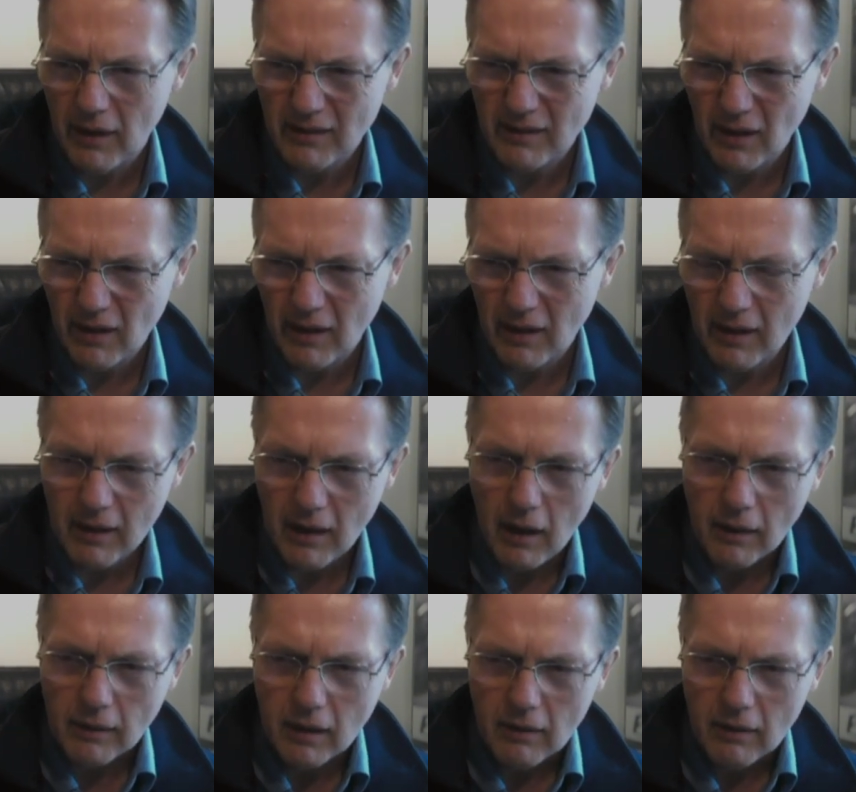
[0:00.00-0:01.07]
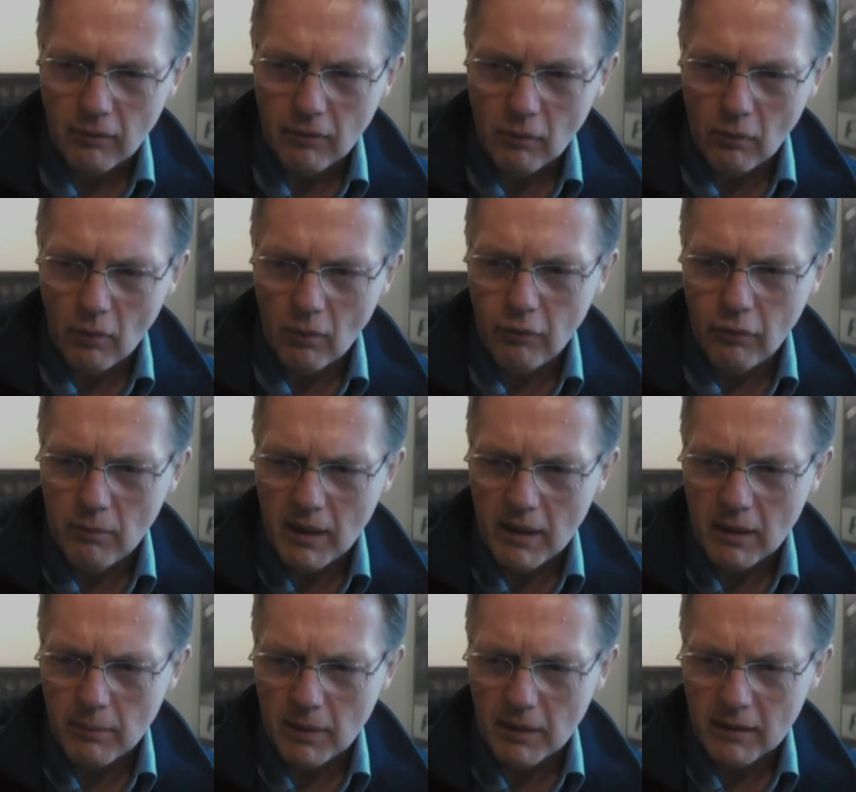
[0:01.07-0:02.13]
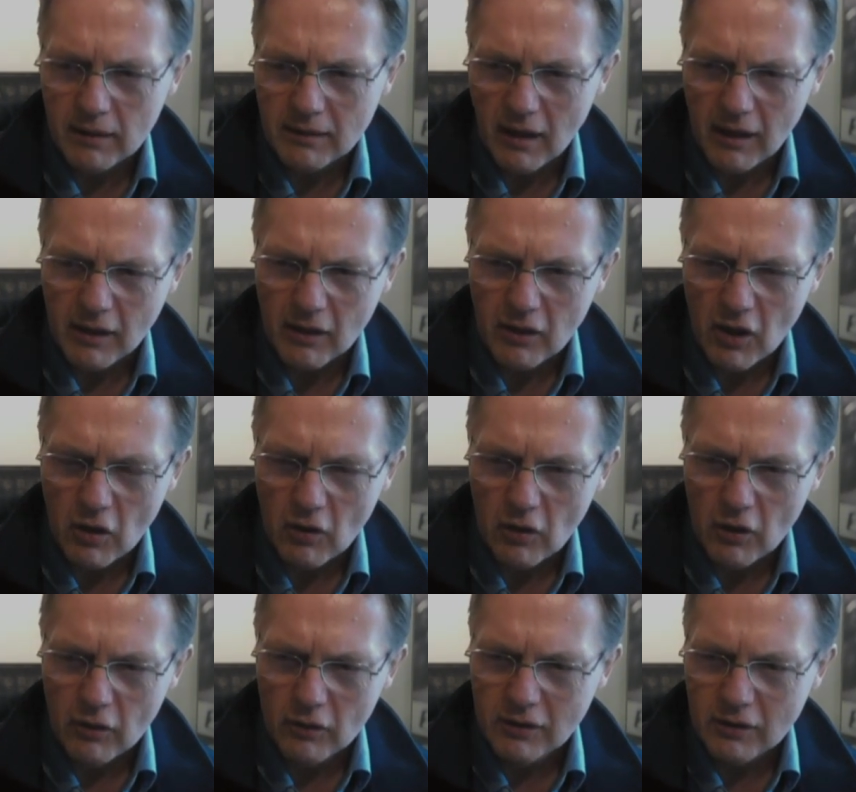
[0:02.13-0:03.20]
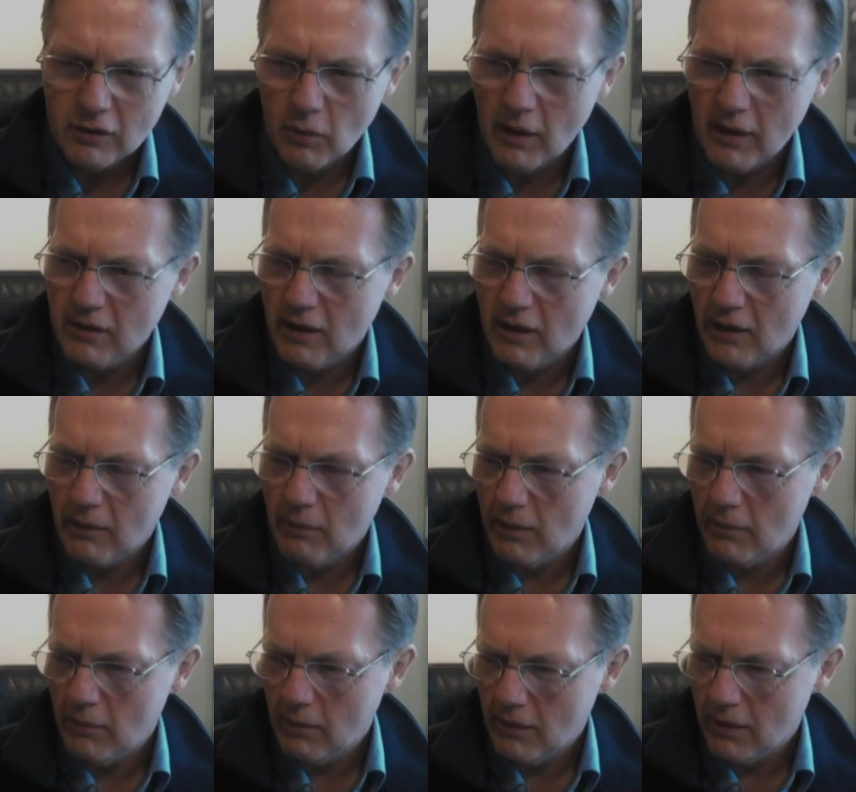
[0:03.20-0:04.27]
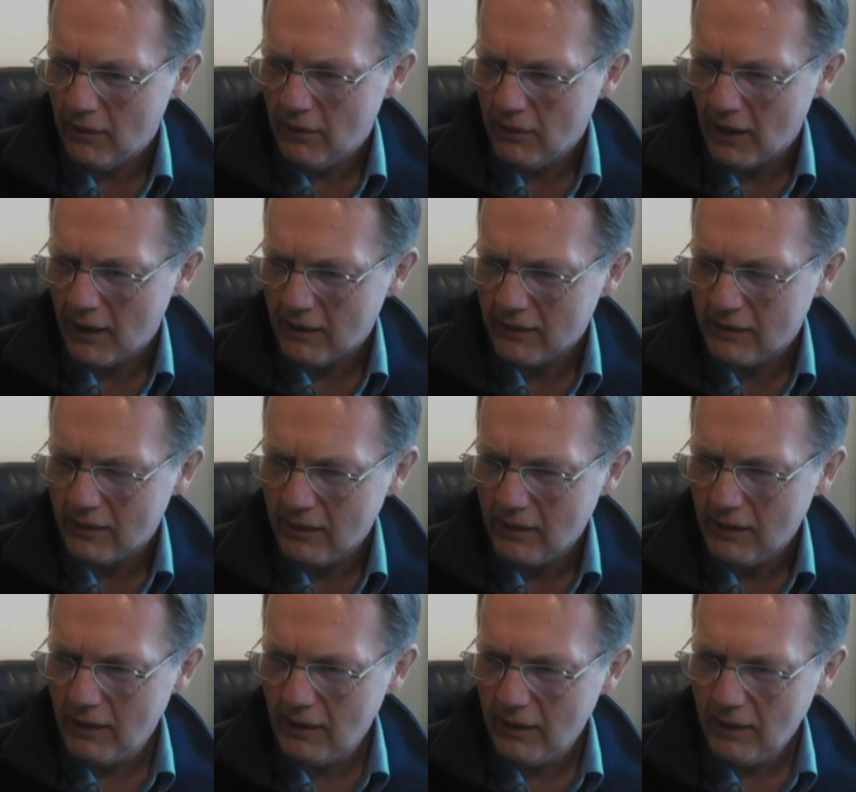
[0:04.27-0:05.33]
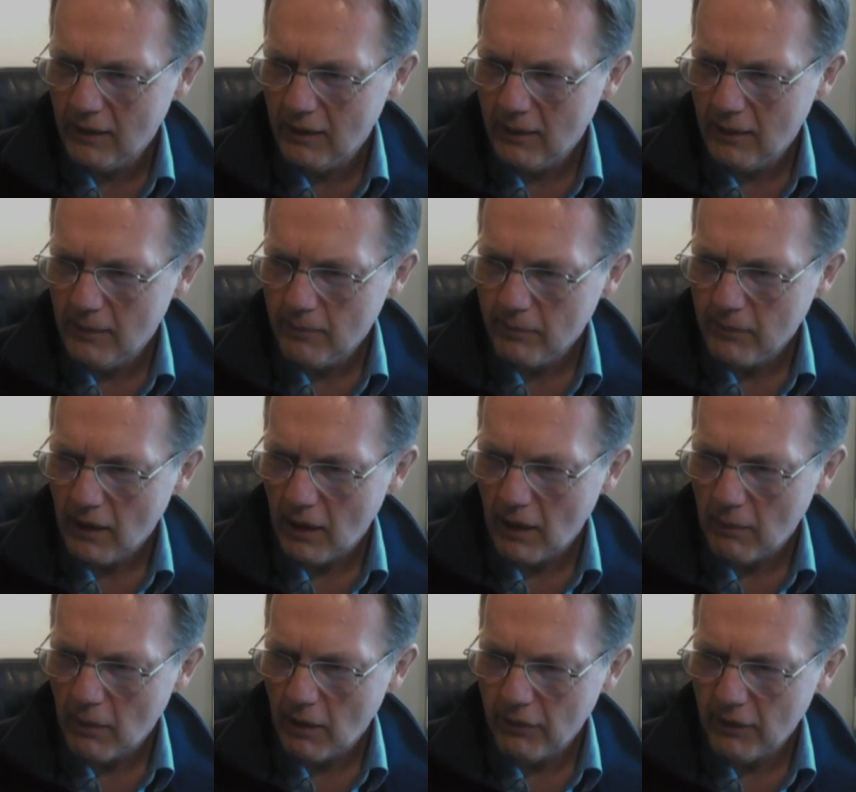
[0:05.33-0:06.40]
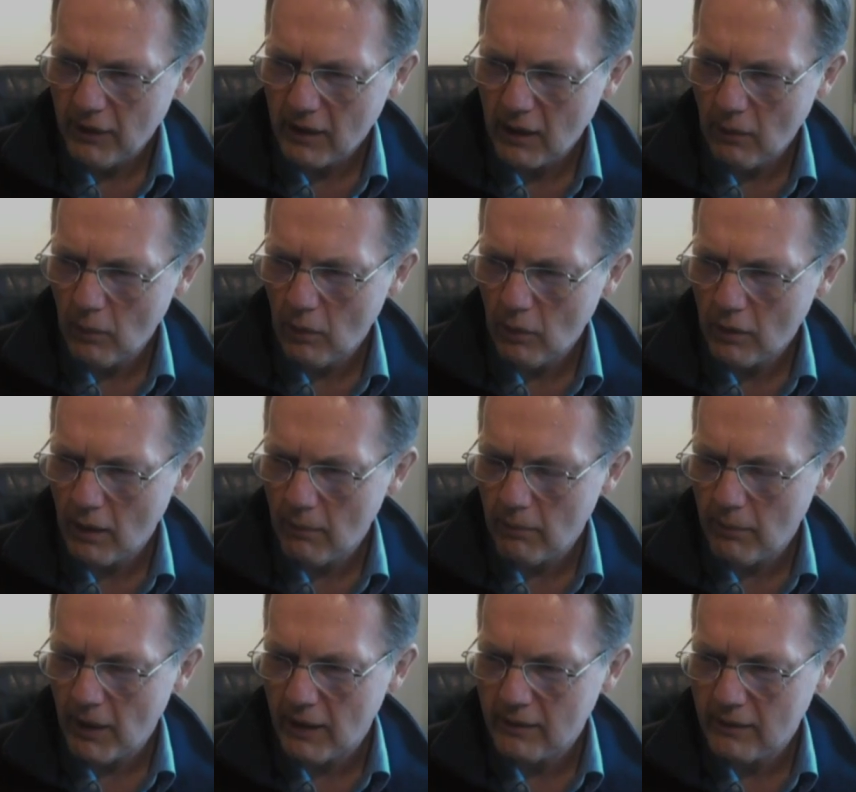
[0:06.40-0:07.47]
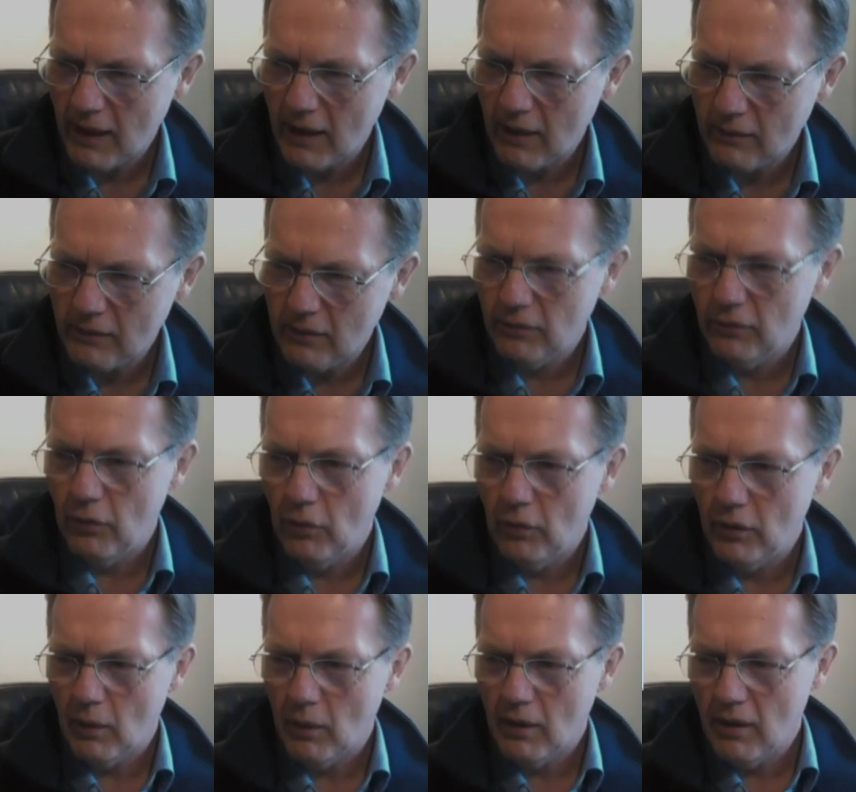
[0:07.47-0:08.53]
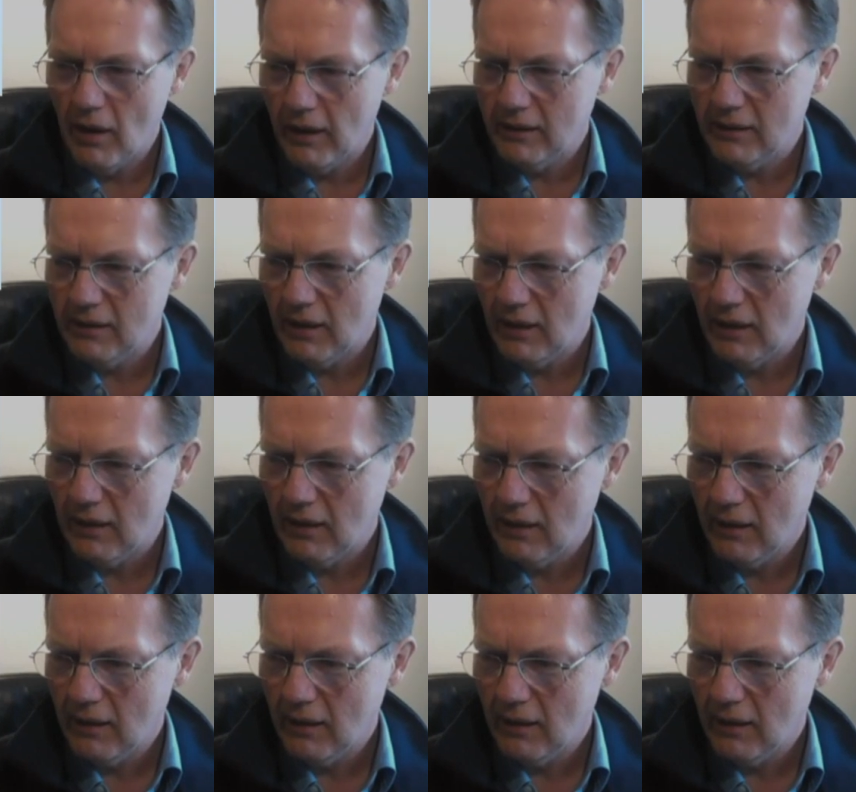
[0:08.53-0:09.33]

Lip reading: So I kind of, for me, it's like a no-lose situation at the moment, in that I think it will come back down to 41.90.